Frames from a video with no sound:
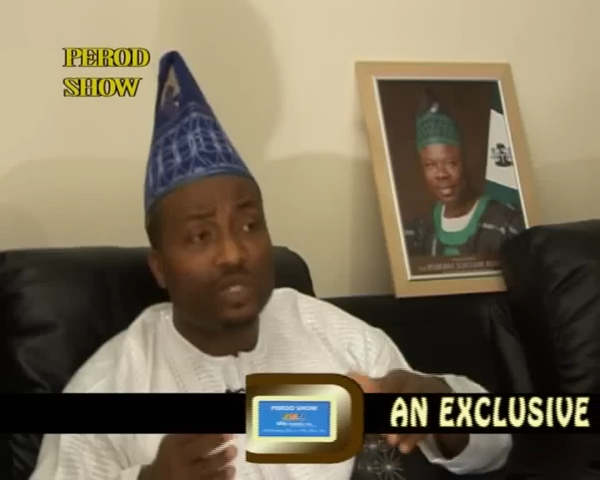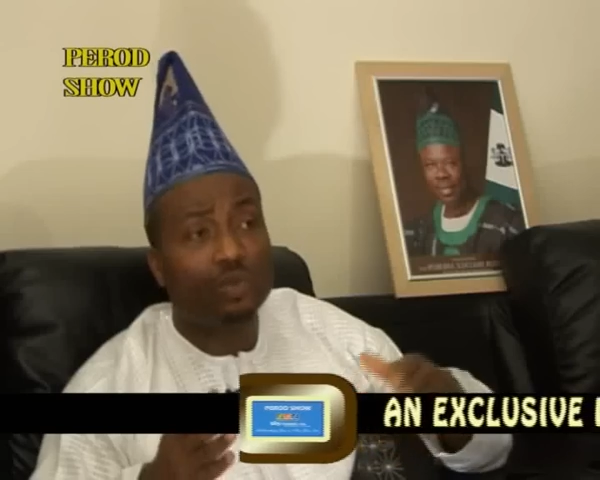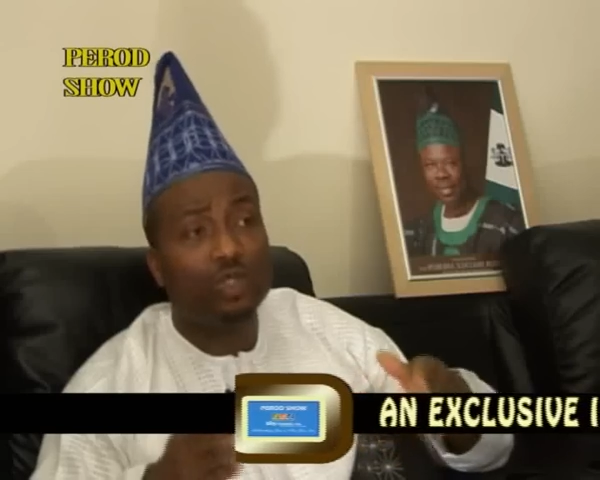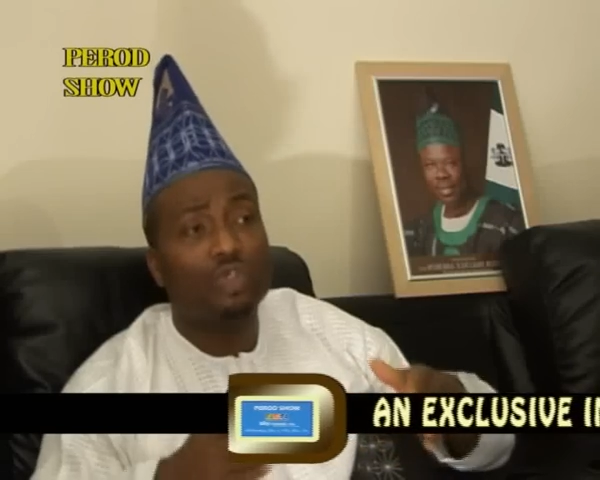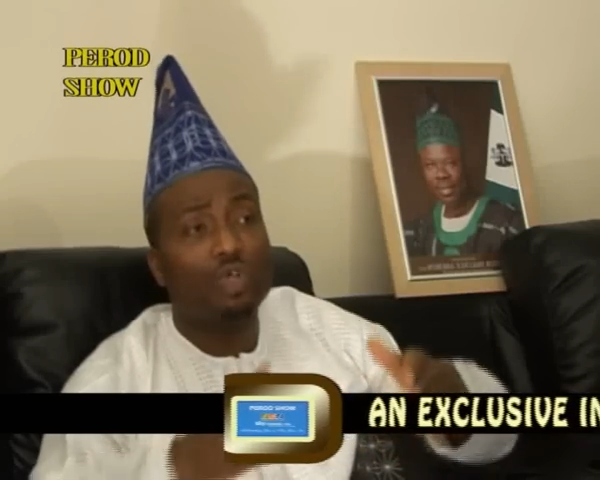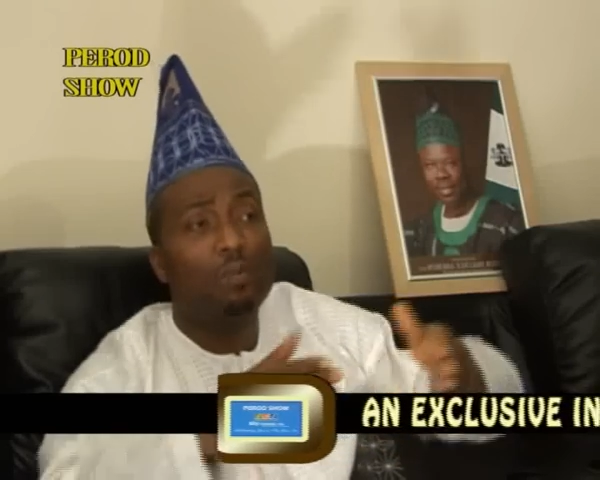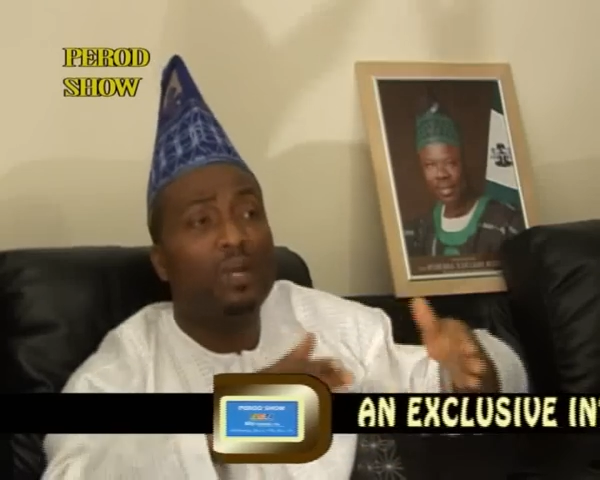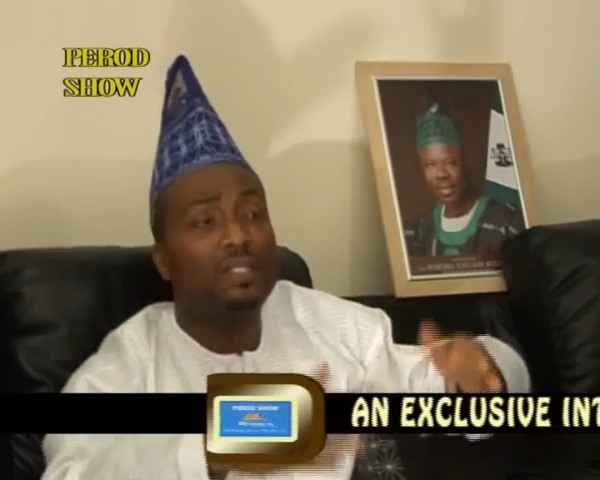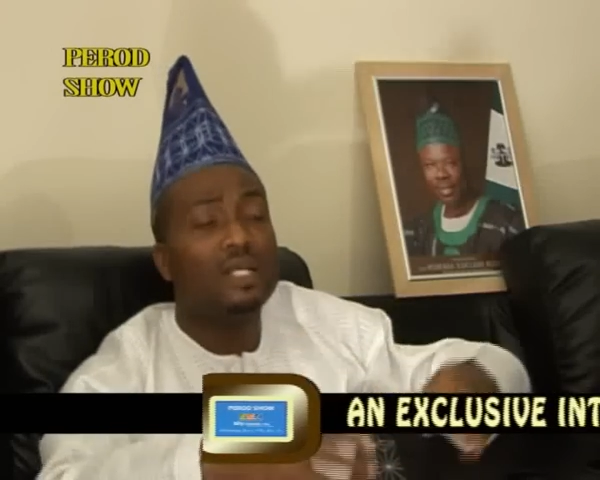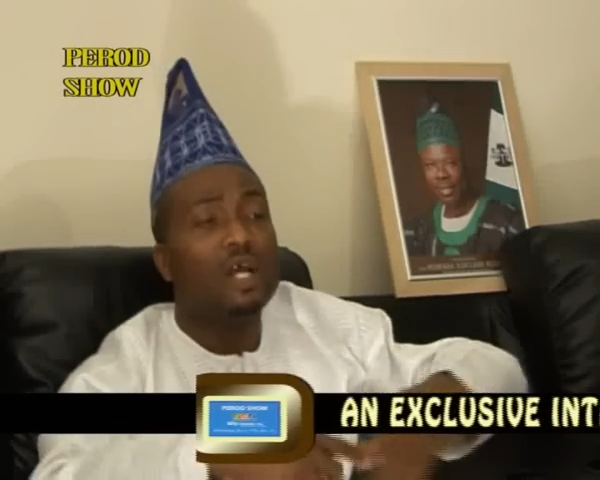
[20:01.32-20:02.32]
it, they will just come
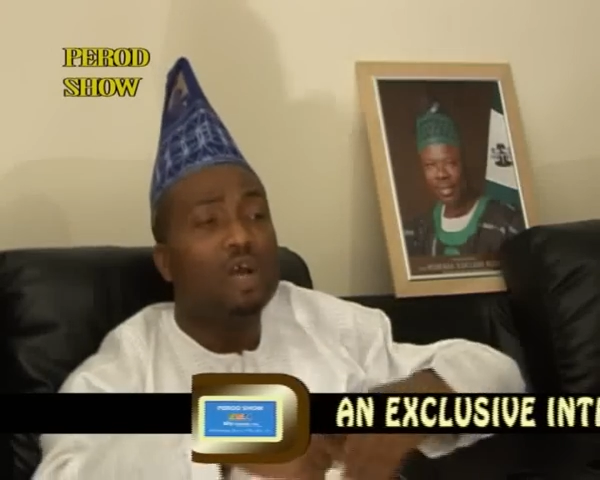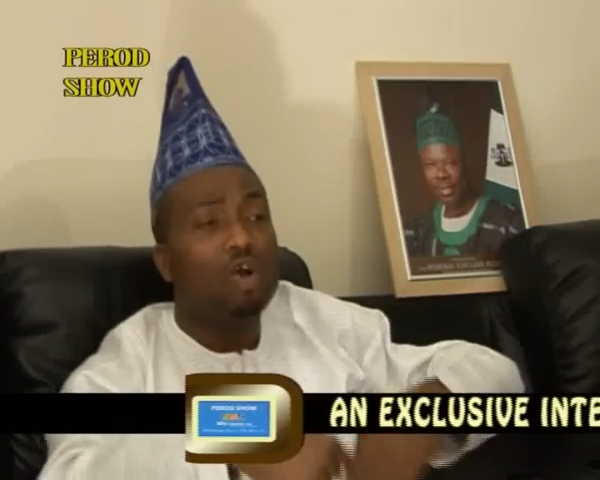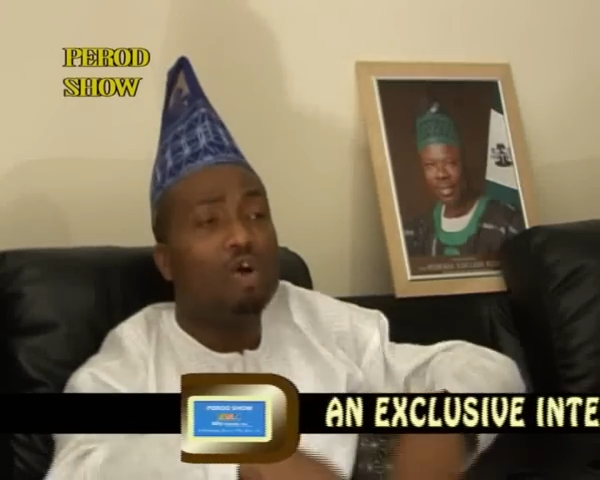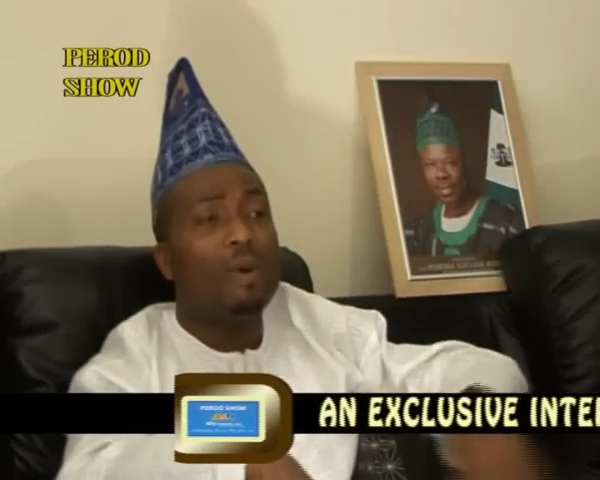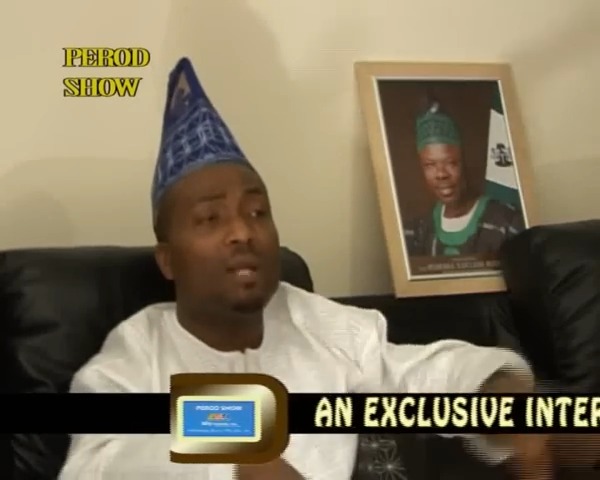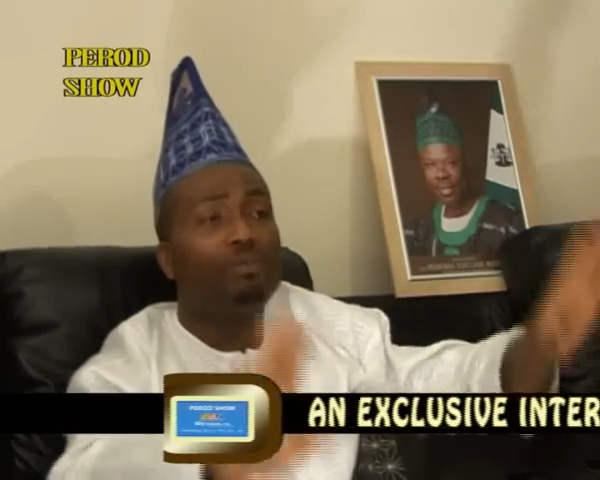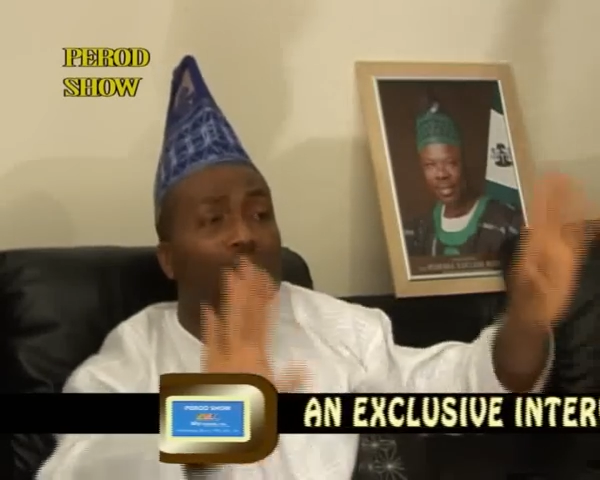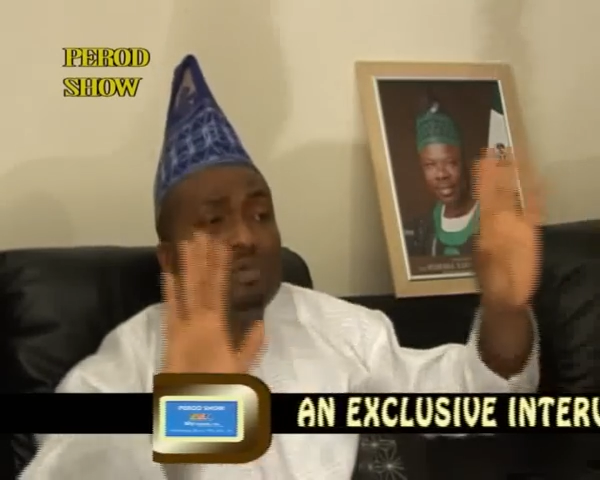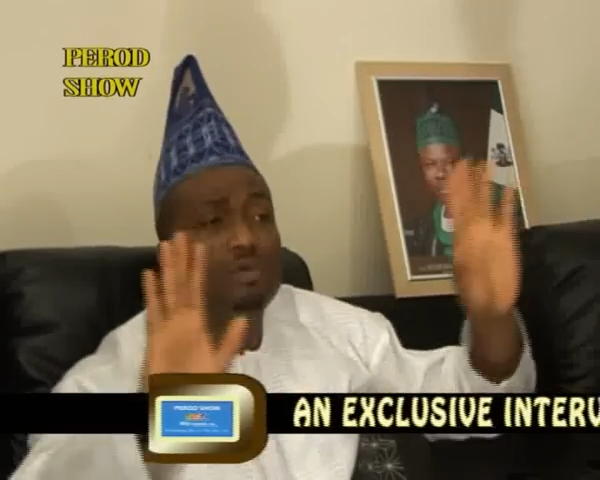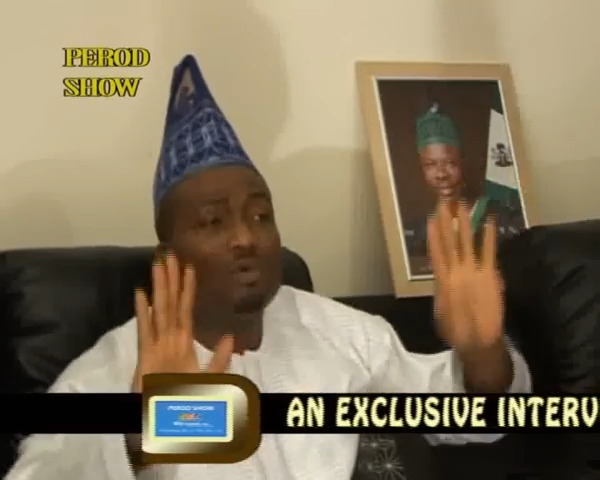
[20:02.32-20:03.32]
and say, come and